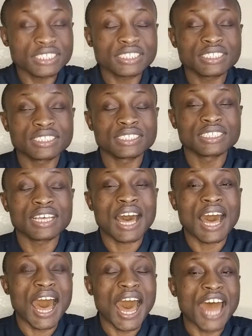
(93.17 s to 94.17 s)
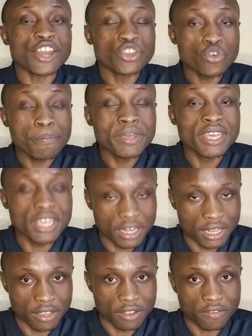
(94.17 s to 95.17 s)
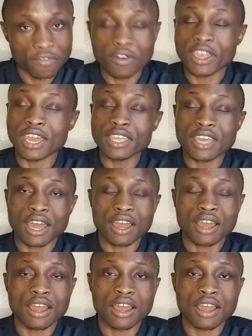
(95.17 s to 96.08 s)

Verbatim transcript: this a new beginning for Kenya?